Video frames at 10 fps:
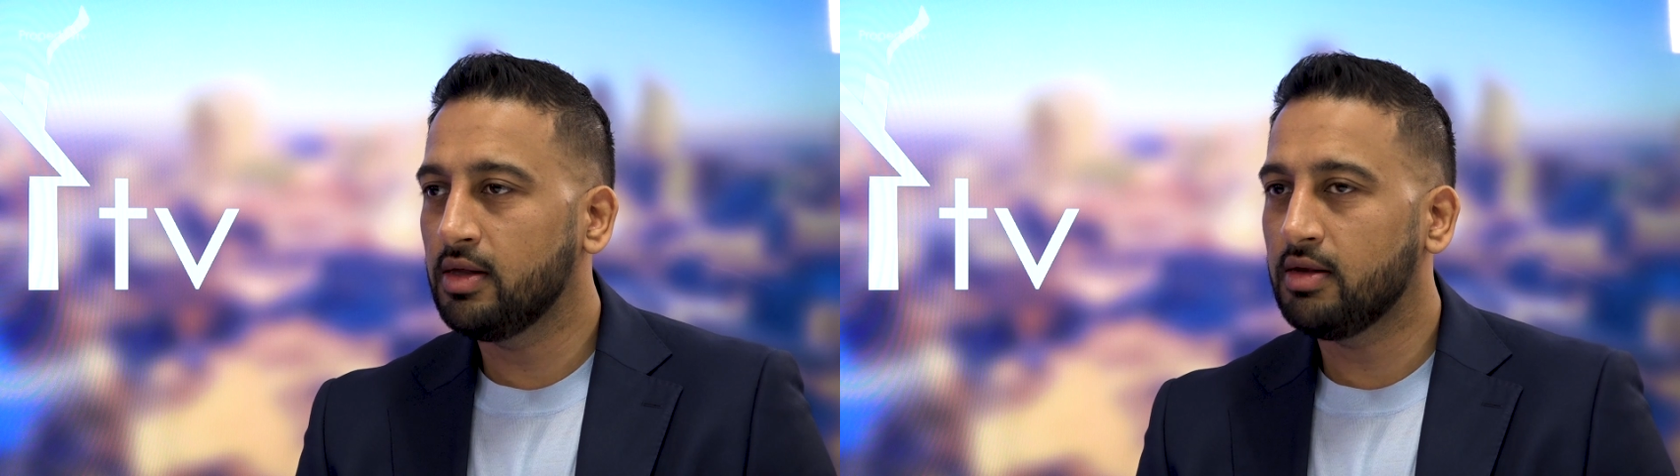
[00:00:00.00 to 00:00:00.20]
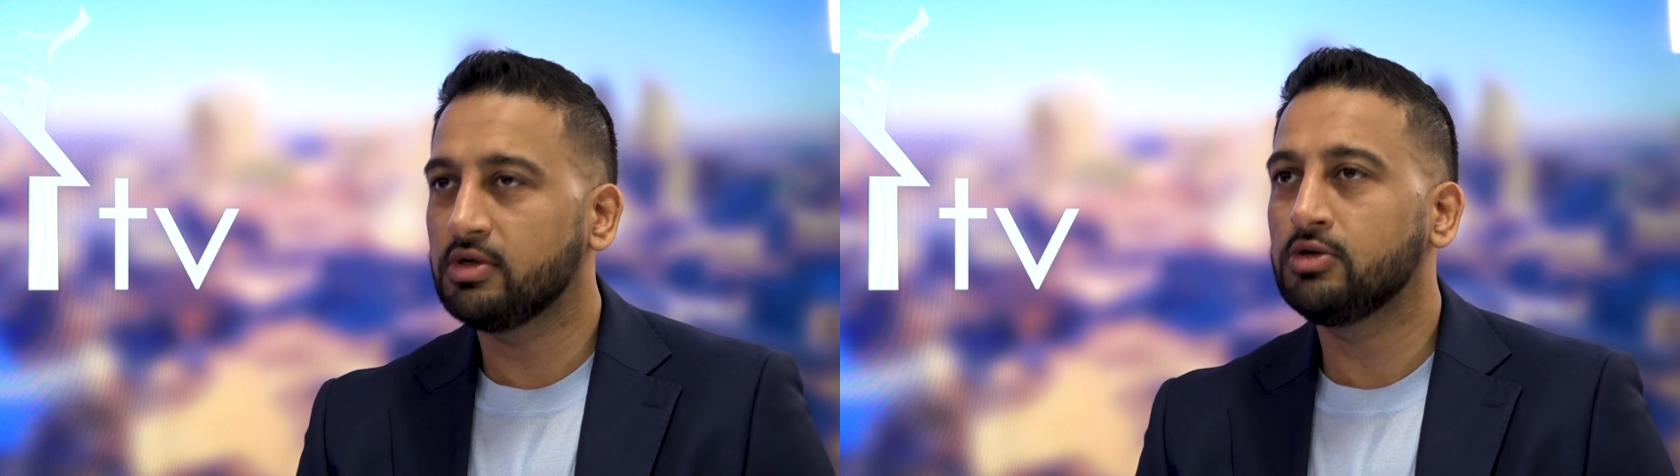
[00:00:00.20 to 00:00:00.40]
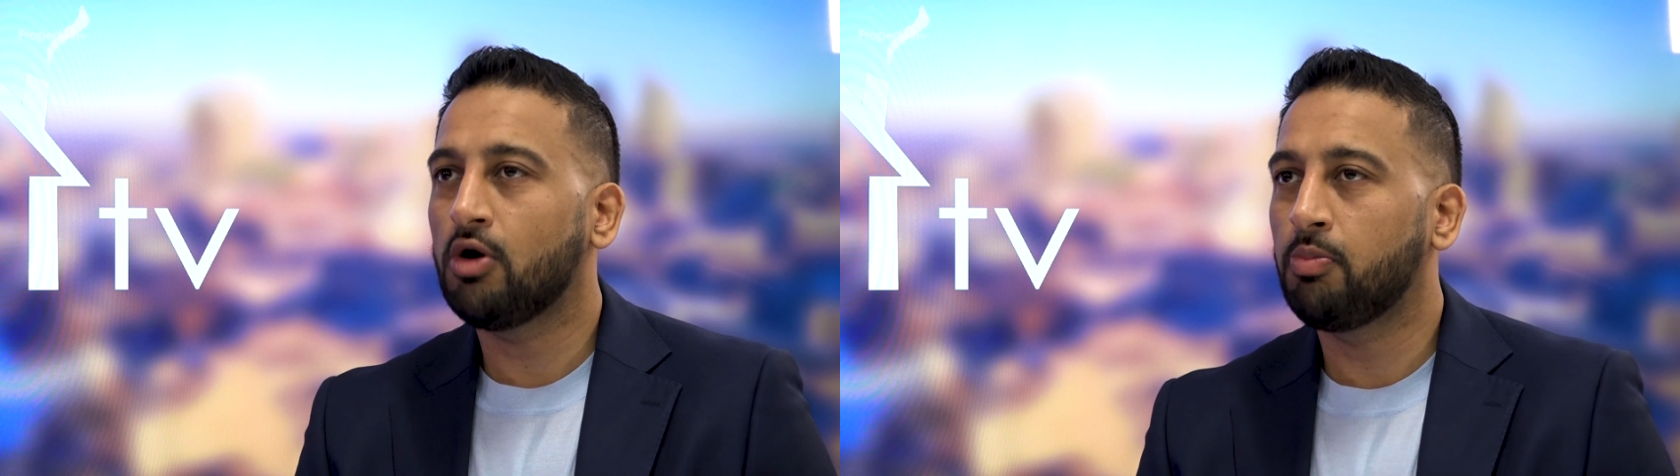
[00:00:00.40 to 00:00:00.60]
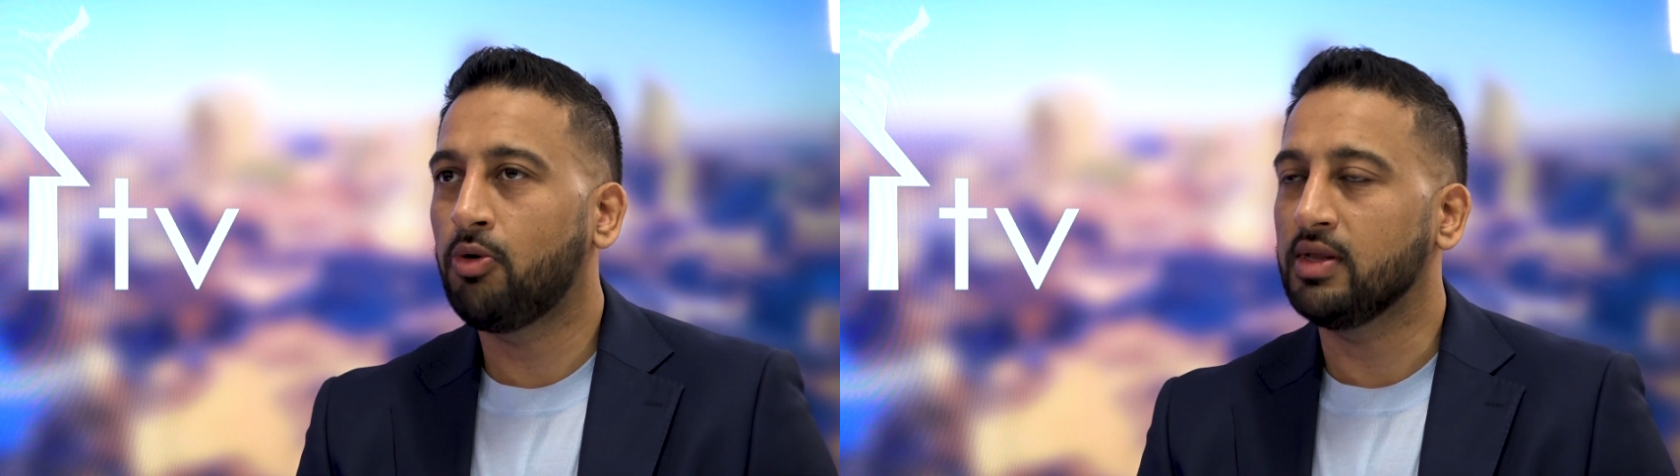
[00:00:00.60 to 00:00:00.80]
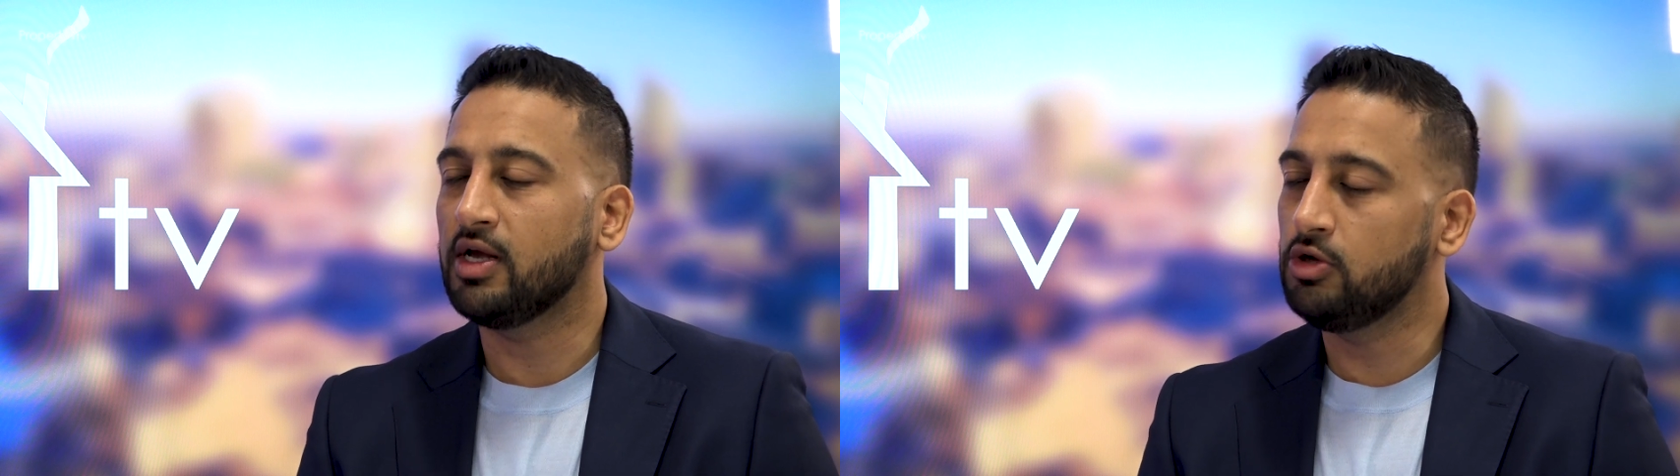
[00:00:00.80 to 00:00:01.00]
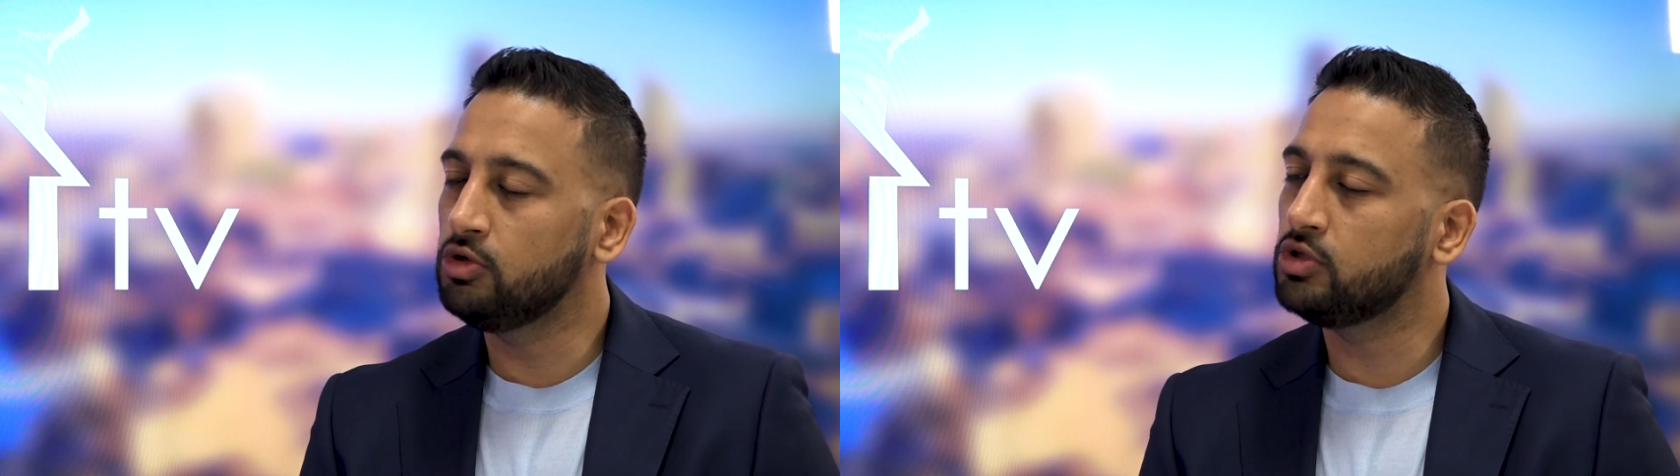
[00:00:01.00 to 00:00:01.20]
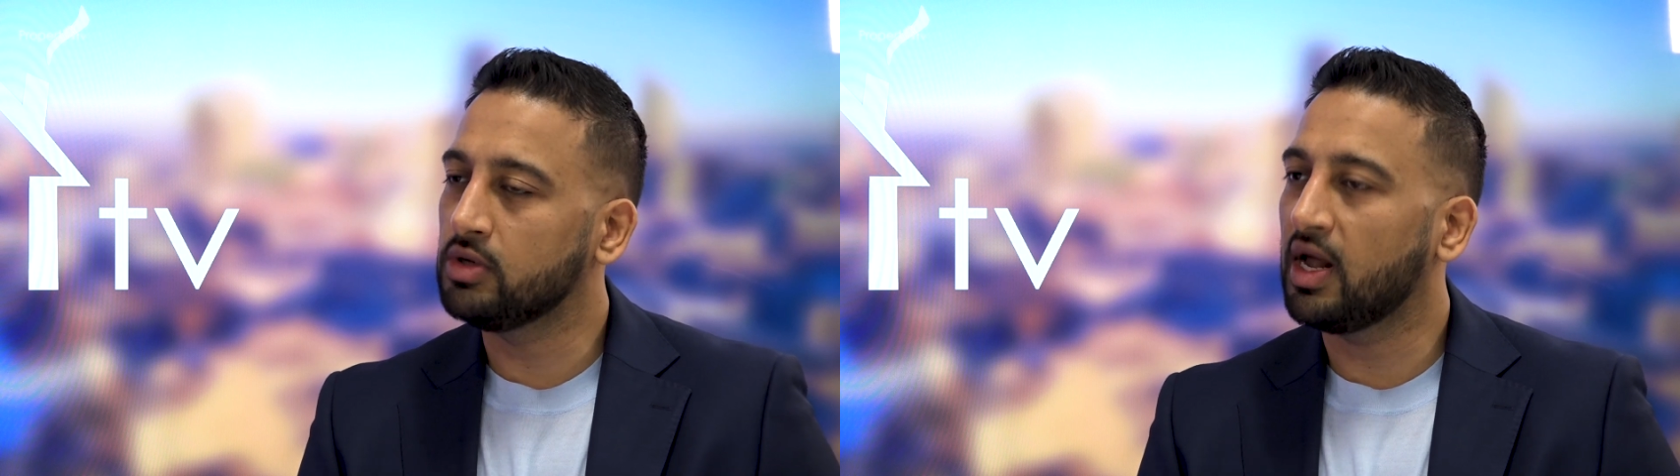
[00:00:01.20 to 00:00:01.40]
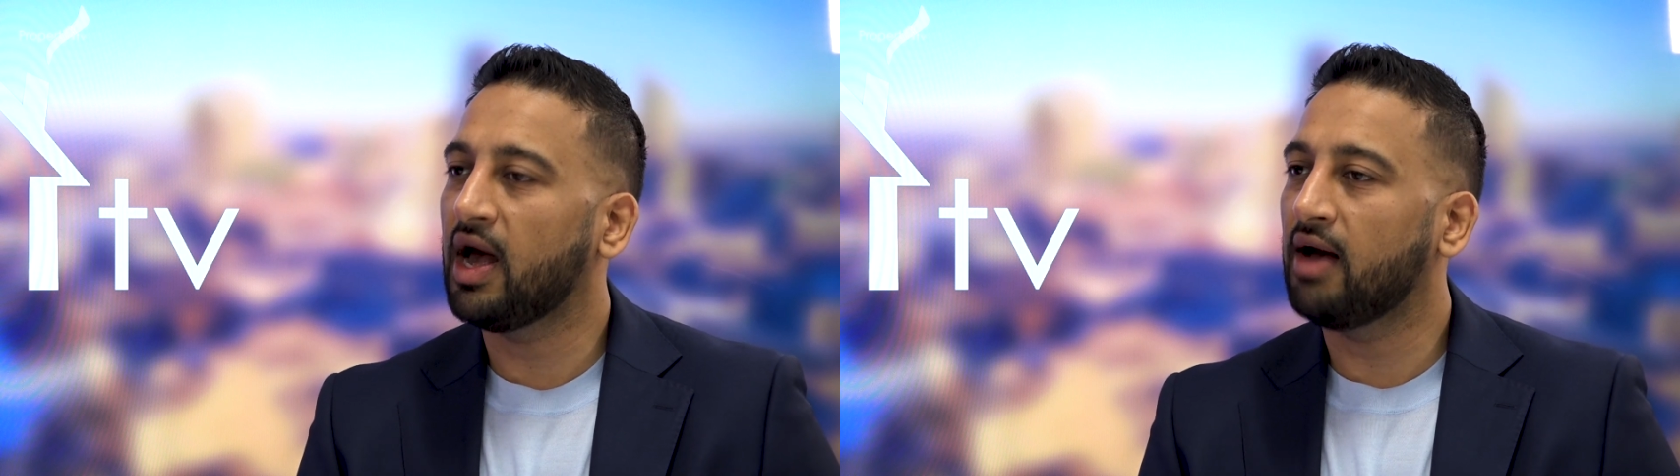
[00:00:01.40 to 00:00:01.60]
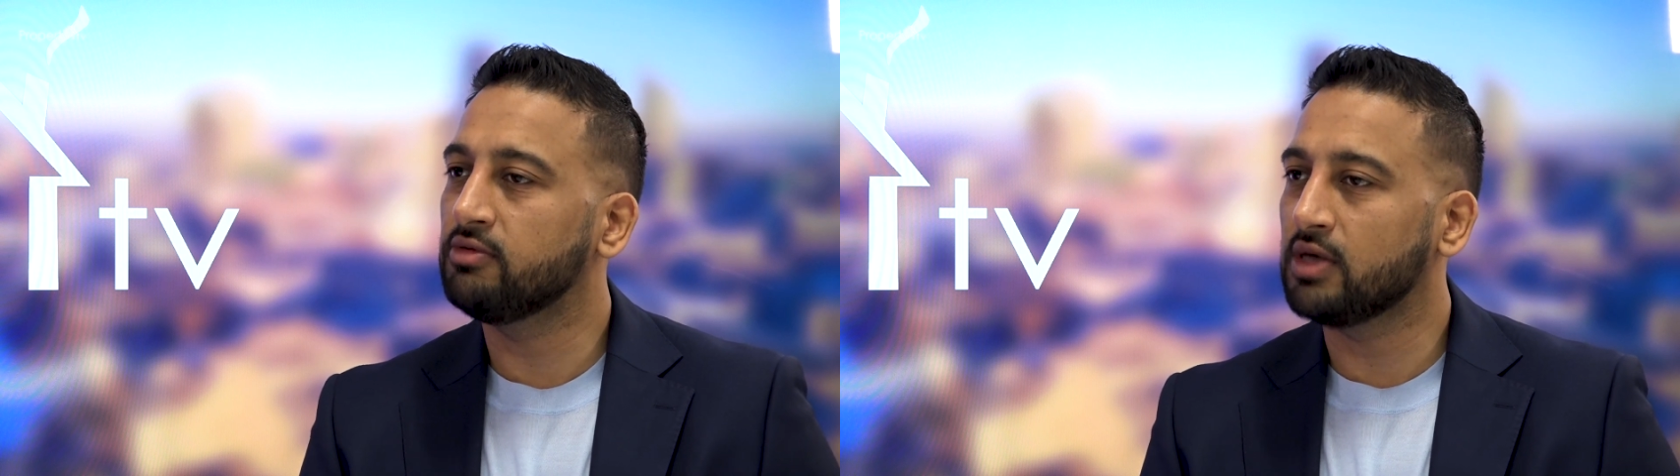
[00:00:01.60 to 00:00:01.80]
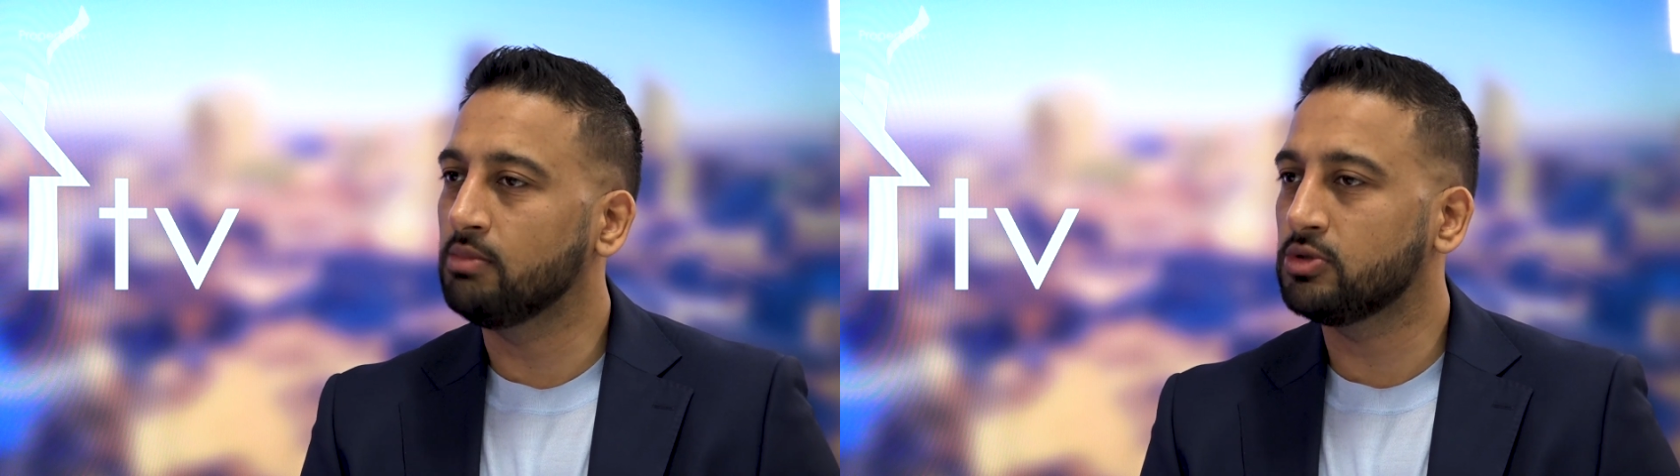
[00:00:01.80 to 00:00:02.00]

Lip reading: there is not a point that you shouldn't have some